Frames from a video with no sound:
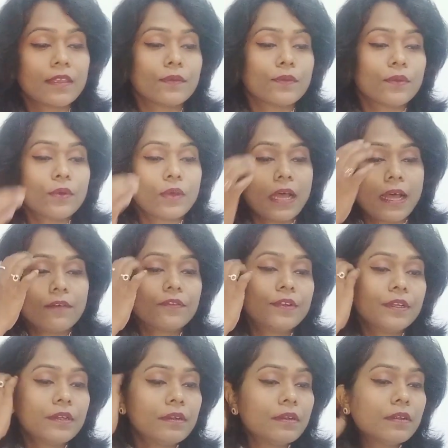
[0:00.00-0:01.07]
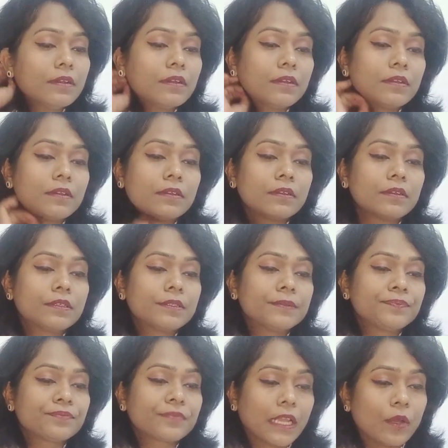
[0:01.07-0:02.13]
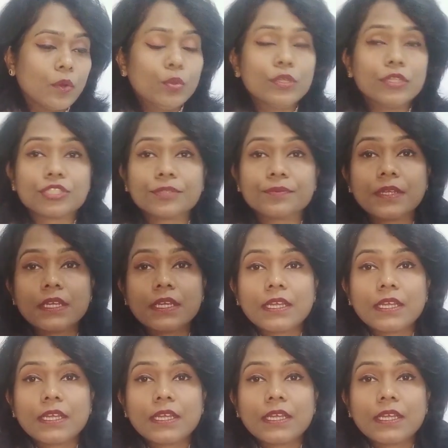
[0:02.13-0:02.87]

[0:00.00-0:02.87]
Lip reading: So after ownership,